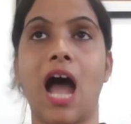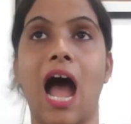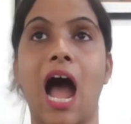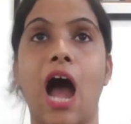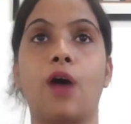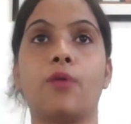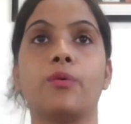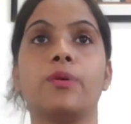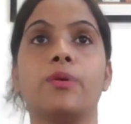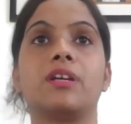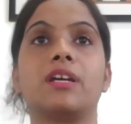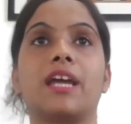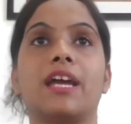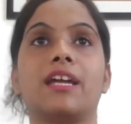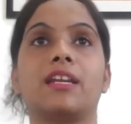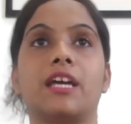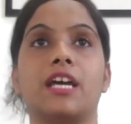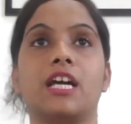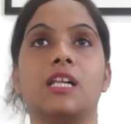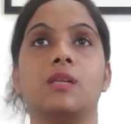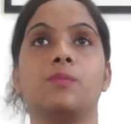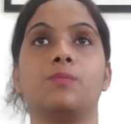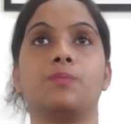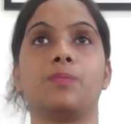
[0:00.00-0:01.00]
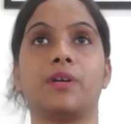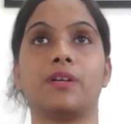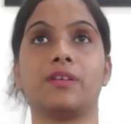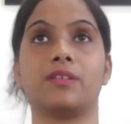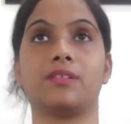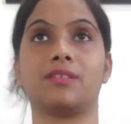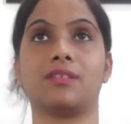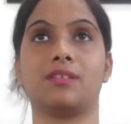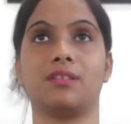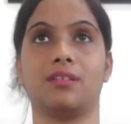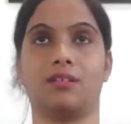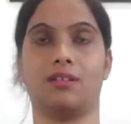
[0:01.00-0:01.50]
how it can help
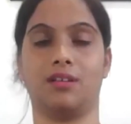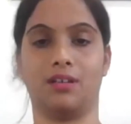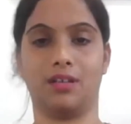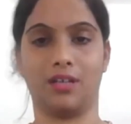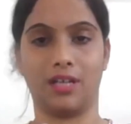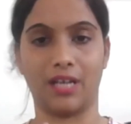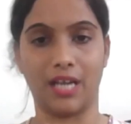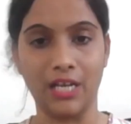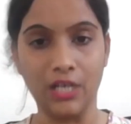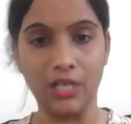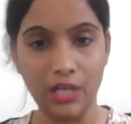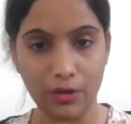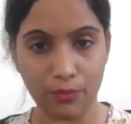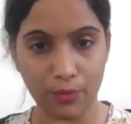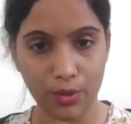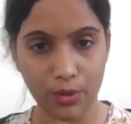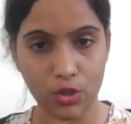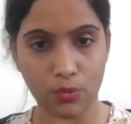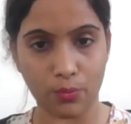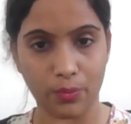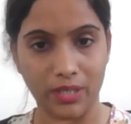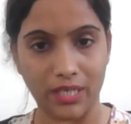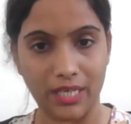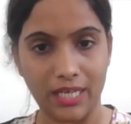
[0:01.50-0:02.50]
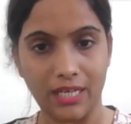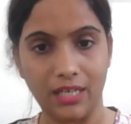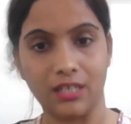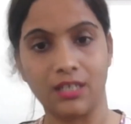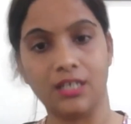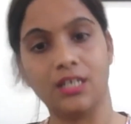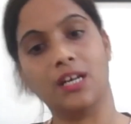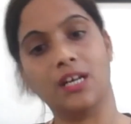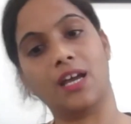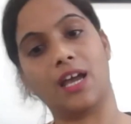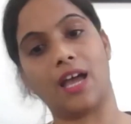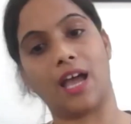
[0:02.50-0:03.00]
us individually
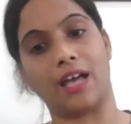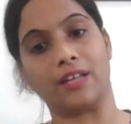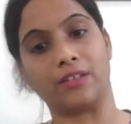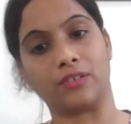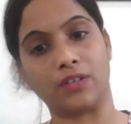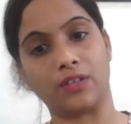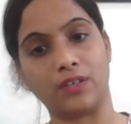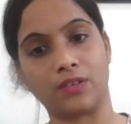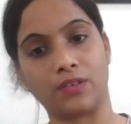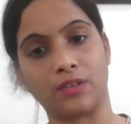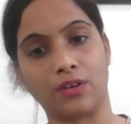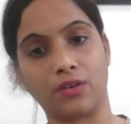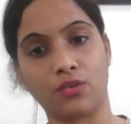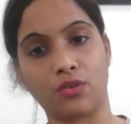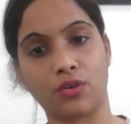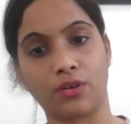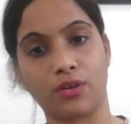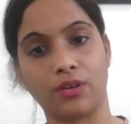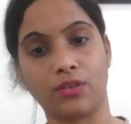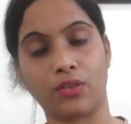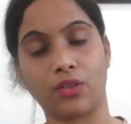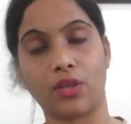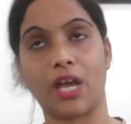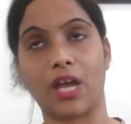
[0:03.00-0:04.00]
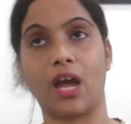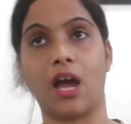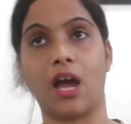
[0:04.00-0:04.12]
as researchers,